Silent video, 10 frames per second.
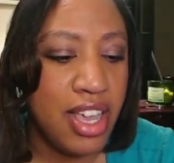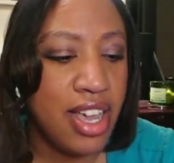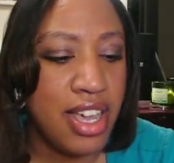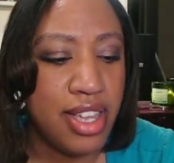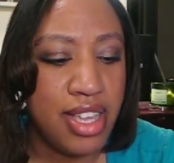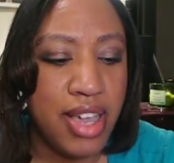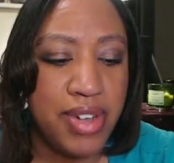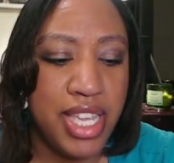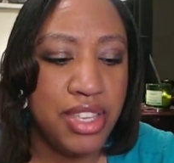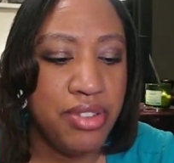How
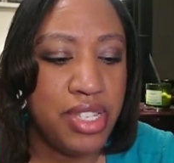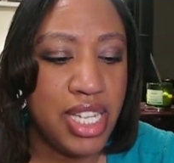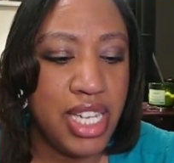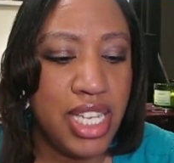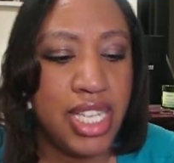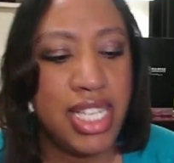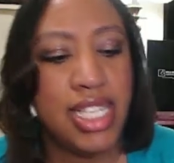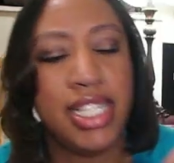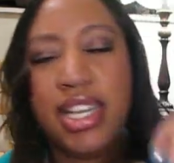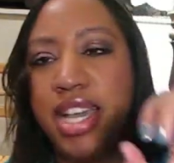I use it
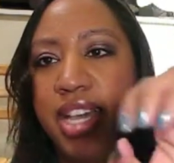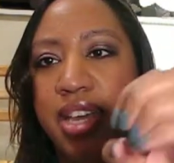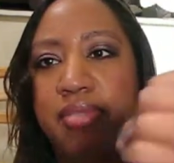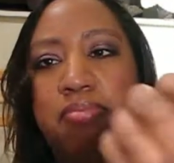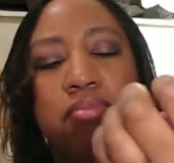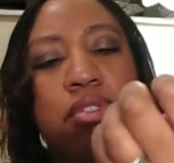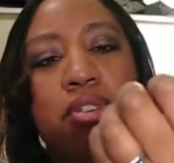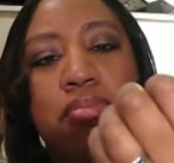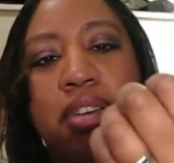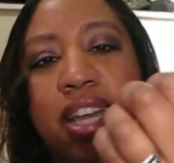is I
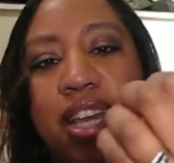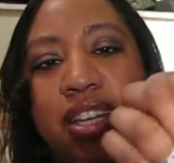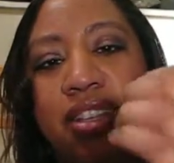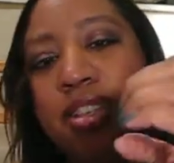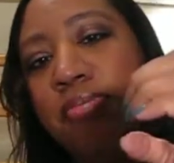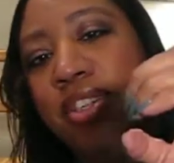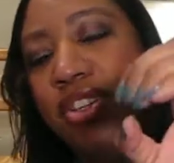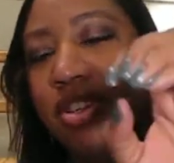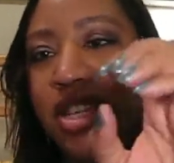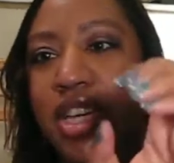hold my hand in this
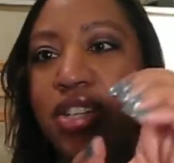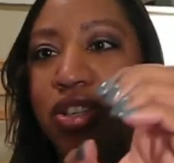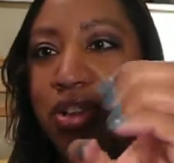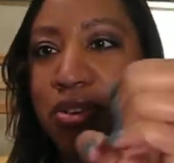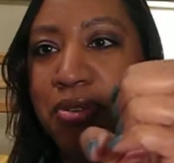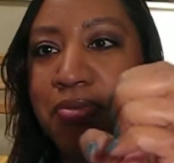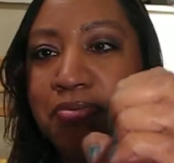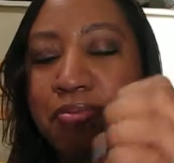position like so,